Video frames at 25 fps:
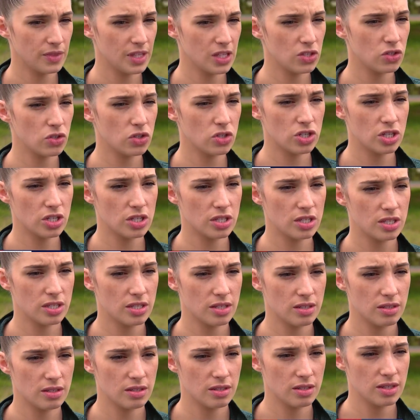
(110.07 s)
This was
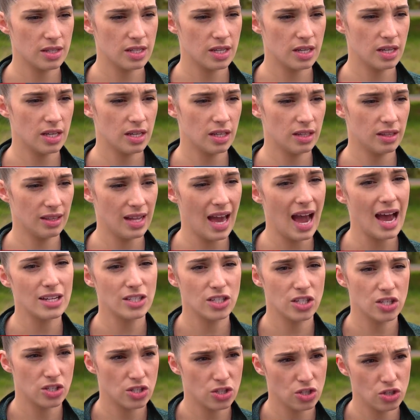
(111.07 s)
just the
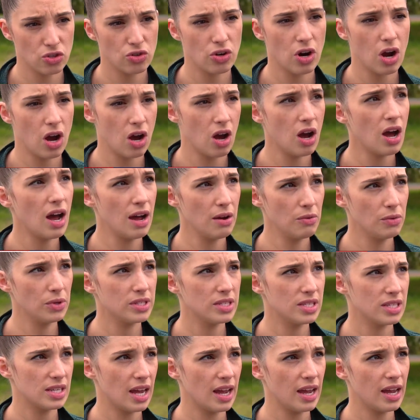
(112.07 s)
last straw, I
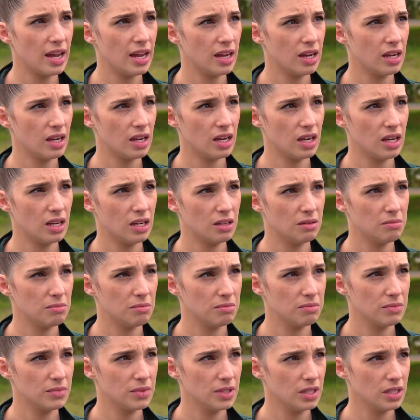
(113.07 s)
would say.
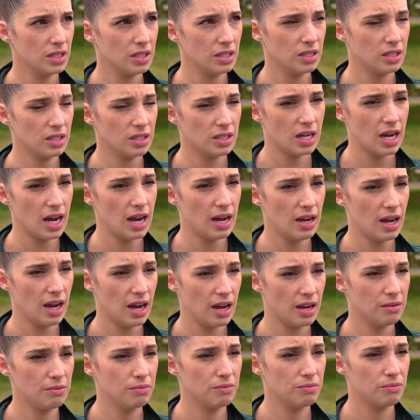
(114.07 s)

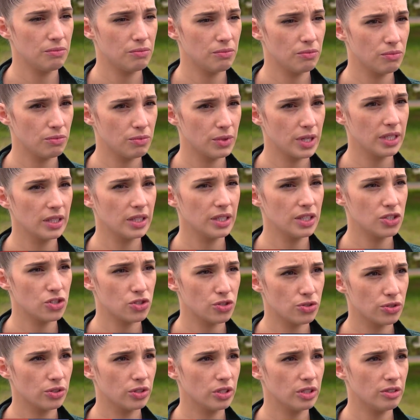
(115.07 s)
I really,
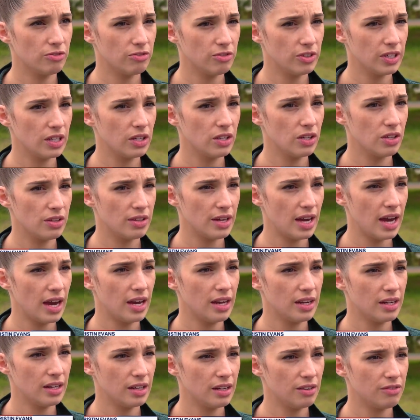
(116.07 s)
truly feel
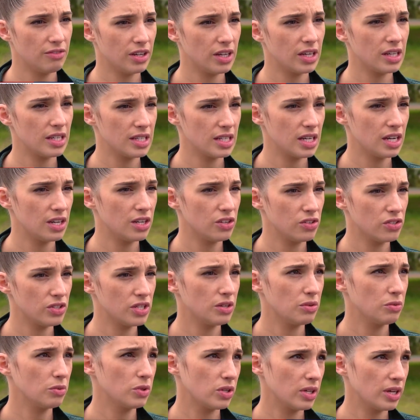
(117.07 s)
that if it
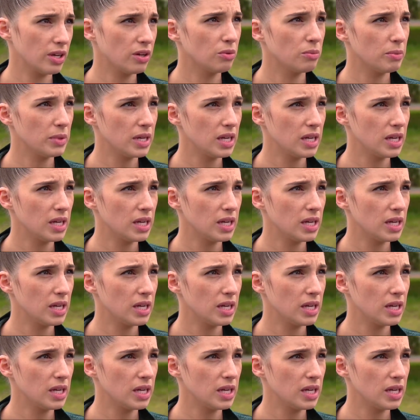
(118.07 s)
continues, he will kill